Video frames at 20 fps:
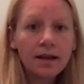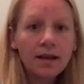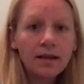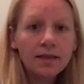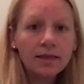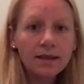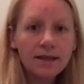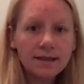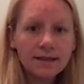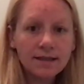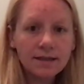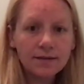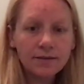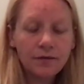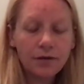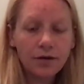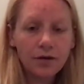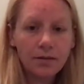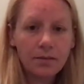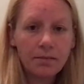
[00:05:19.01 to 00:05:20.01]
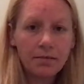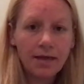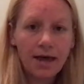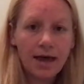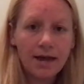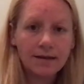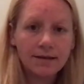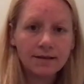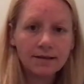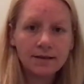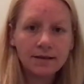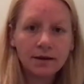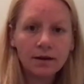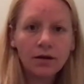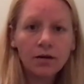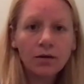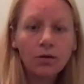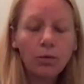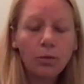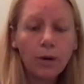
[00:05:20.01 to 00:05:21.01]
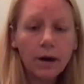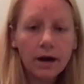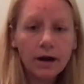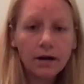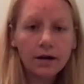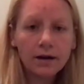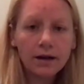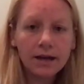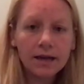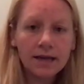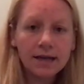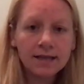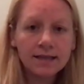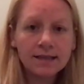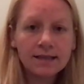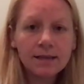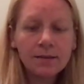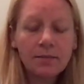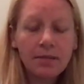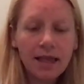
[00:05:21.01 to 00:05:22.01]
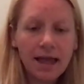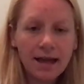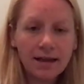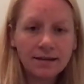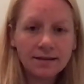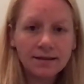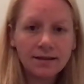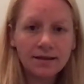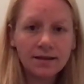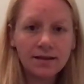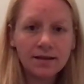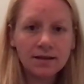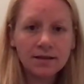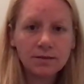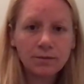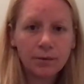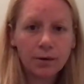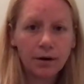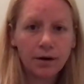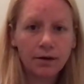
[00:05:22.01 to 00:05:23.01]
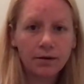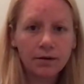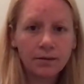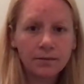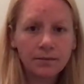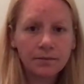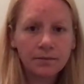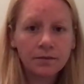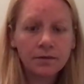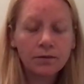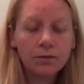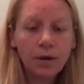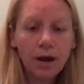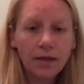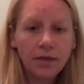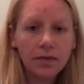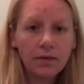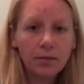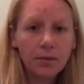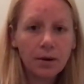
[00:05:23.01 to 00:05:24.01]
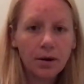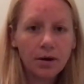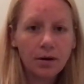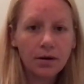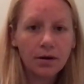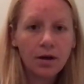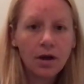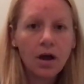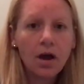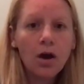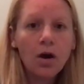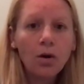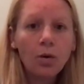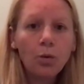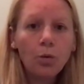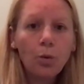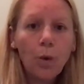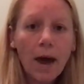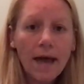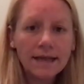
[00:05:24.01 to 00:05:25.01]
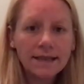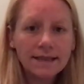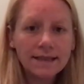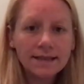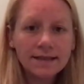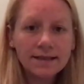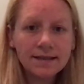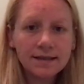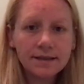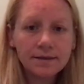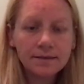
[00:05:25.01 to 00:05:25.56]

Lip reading: Listen for the blend. Where is the blend in this word? Write the word went.